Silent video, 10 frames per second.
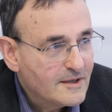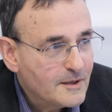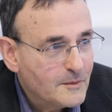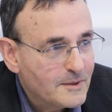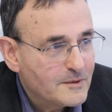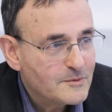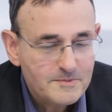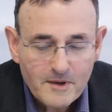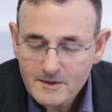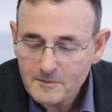equally
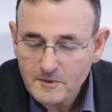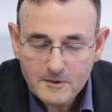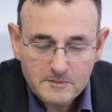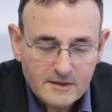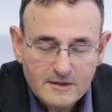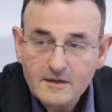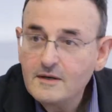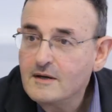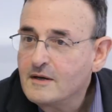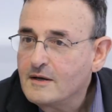respectable, but
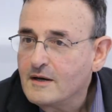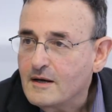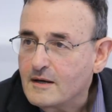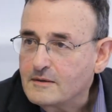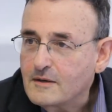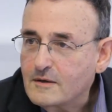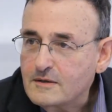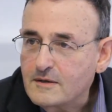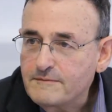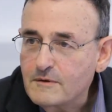
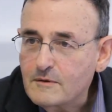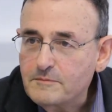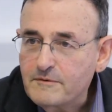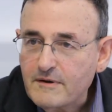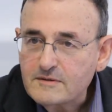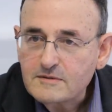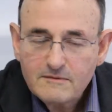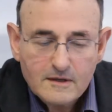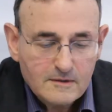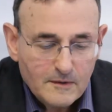not if you're a professor of
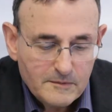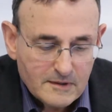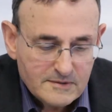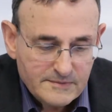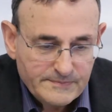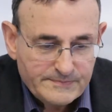economics.